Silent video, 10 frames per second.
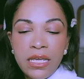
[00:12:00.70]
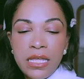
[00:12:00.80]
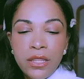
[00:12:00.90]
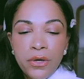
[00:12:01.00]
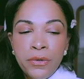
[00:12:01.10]

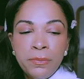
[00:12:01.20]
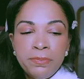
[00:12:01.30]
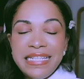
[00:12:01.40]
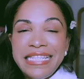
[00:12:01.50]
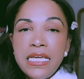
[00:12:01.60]
either
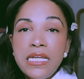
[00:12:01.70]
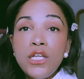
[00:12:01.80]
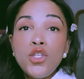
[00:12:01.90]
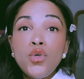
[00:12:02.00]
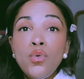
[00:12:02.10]

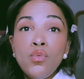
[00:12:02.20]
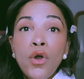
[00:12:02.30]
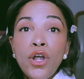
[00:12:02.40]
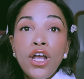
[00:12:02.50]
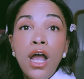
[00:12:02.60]
needing to
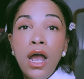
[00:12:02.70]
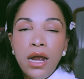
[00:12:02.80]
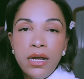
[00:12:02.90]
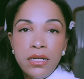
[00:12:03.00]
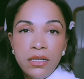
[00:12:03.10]
work
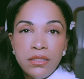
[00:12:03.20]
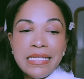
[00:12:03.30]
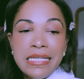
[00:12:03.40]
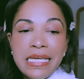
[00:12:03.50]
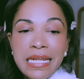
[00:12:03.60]
hard,
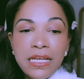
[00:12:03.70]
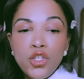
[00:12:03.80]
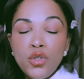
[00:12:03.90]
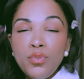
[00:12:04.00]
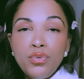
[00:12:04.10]
needing
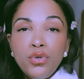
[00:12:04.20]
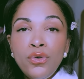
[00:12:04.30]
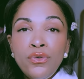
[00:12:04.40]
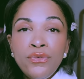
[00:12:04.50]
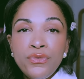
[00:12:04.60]
to
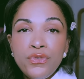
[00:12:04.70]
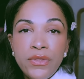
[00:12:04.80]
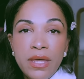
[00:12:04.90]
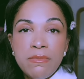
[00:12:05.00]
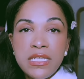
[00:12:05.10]
prove to
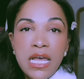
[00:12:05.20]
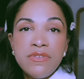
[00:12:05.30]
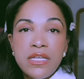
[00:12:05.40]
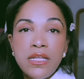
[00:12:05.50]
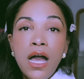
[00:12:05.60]

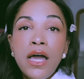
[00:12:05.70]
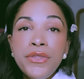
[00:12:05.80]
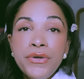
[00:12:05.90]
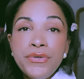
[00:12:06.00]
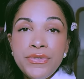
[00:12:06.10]
themselves and
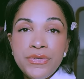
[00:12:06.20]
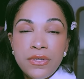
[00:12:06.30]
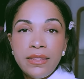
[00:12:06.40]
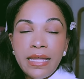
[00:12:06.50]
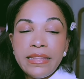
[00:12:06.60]
others
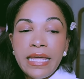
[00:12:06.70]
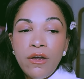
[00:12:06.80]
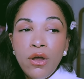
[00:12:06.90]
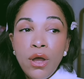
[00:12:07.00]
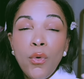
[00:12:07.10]
that
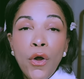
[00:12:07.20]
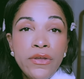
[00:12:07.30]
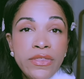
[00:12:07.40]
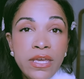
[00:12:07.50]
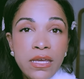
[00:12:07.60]
they're
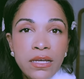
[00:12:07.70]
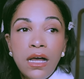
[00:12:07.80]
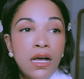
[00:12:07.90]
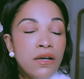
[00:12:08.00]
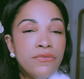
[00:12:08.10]
worthy
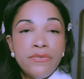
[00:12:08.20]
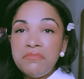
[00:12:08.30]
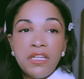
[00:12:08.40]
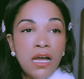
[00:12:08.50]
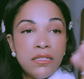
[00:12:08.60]
of
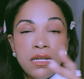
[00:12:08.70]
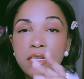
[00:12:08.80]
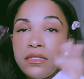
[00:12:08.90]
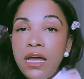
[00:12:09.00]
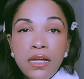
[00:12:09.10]

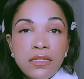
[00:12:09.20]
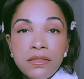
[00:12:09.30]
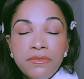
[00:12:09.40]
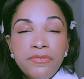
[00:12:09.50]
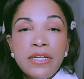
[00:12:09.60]

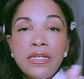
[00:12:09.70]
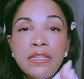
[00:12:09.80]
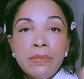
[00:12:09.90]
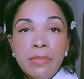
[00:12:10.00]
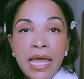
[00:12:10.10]
fill
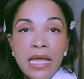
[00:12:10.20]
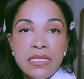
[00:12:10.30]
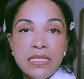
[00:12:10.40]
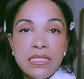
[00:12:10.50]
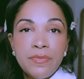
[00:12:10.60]
in the
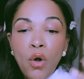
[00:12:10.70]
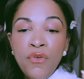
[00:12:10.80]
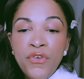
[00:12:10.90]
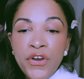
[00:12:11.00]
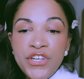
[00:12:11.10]
blanks.
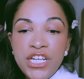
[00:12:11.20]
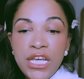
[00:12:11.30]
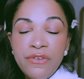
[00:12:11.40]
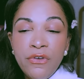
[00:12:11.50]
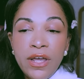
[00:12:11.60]

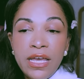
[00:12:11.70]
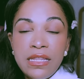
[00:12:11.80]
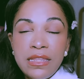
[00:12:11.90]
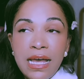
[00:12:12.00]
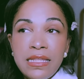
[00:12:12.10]
Overachiever
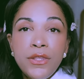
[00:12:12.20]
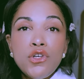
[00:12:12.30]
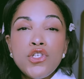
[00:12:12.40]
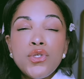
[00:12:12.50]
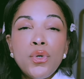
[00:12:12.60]
in that they're
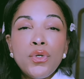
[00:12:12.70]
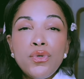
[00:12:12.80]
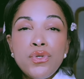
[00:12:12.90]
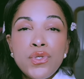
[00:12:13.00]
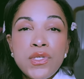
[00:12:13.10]
so
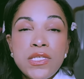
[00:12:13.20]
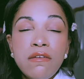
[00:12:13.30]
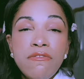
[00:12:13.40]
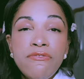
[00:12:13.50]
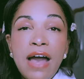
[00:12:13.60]
used to
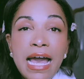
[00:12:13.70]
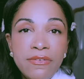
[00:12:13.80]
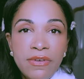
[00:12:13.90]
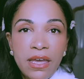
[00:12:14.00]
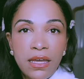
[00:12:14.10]

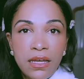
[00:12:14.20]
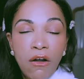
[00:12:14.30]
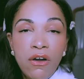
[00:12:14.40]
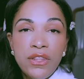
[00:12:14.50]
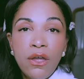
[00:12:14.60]
surviving
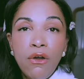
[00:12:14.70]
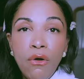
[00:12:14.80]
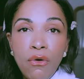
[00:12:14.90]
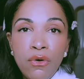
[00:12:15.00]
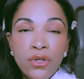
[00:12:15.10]
on their
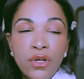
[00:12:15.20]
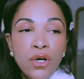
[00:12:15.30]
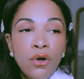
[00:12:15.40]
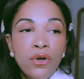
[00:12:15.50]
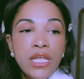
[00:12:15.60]
own,
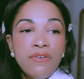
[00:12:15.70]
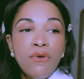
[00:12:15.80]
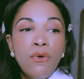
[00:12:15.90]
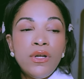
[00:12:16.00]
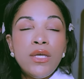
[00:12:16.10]
or they've
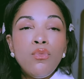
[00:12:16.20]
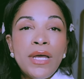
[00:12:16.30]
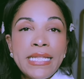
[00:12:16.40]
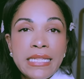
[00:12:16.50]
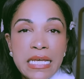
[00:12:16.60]
only
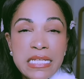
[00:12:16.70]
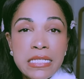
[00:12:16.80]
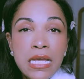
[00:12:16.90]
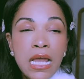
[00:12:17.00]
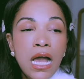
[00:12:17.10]

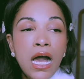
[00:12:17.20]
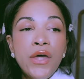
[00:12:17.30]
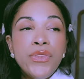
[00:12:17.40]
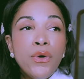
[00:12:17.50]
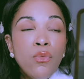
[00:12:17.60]
witnessed
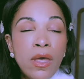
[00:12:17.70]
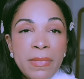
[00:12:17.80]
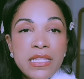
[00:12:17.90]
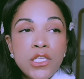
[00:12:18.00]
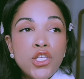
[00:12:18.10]
other
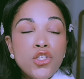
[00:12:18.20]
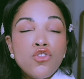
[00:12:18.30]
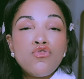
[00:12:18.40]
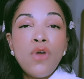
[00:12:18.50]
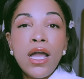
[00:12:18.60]
women
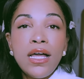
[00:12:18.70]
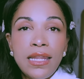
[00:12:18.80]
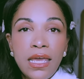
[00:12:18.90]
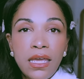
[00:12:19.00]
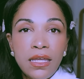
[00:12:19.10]

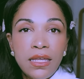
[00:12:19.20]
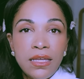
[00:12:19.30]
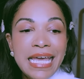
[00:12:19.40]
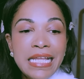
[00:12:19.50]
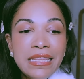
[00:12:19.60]
struggling
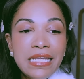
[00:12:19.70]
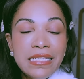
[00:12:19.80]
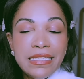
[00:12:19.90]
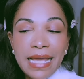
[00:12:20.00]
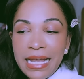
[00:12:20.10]
in the
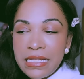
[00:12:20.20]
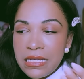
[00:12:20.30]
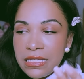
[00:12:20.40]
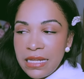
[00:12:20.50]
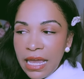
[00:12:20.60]

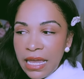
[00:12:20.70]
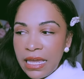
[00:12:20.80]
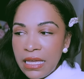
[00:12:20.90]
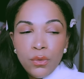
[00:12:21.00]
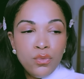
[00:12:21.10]

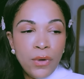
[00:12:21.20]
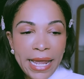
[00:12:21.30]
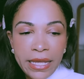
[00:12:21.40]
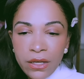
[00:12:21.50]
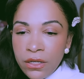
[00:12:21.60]
day-to-day,
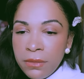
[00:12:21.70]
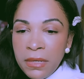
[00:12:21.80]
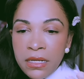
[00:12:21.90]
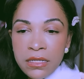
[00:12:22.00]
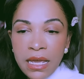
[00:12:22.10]
regular,
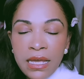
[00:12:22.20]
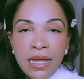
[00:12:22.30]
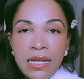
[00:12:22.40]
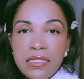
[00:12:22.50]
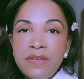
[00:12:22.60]
mundane
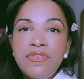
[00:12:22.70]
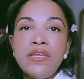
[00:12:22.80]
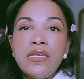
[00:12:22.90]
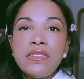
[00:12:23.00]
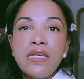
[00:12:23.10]

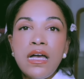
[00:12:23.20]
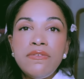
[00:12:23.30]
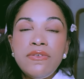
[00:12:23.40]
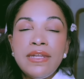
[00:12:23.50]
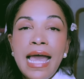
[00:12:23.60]
activities
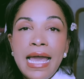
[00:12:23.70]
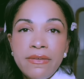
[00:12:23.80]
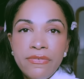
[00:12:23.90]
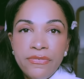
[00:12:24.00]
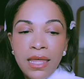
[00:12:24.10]
of
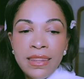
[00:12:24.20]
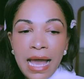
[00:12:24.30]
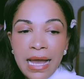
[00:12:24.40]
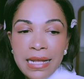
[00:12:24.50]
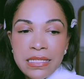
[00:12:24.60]
life,
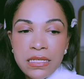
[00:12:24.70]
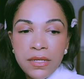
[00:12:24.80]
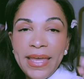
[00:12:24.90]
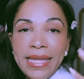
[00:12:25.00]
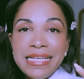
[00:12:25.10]
that
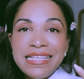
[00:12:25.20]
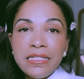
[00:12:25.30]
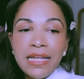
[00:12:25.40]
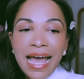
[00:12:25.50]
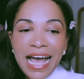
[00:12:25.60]
it is
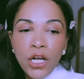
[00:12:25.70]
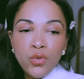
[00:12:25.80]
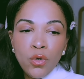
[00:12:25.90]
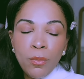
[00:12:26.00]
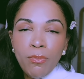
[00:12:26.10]
an
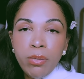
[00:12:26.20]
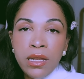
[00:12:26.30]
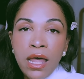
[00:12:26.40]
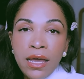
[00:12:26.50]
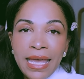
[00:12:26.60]
actual
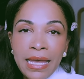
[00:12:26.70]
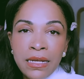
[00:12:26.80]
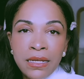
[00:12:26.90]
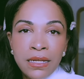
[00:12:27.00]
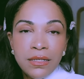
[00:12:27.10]

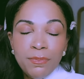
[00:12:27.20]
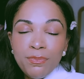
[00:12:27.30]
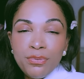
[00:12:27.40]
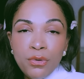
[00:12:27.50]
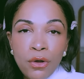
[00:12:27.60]
plug-in, a
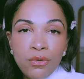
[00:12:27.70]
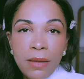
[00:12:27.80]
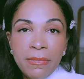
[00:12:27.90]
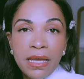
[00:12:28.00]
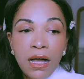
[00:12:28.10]

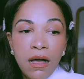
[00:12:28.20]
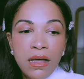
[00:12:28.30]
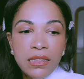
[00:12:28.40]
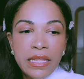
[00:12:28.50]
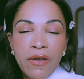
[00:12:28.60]
programming
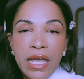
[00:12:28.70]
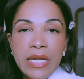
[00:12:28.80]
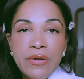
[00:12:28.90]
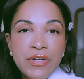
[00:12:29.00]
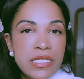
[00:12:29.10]
on their
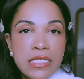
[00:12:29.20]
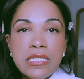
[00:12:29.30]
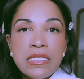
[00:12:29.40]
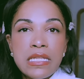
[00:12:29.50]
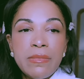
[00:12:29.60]
energy
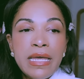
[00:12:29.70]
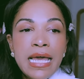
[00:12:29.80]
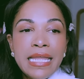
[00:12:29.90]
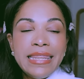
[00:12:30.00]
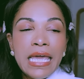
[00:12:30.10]
system.
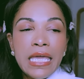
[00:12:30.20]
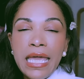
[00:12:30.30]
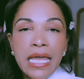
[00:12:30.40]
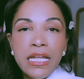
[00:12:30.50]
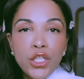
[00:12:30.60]
They
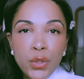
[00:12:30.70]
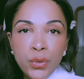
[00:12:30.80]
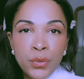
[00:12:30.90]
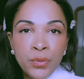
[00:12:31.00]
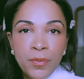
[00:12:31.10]
can't do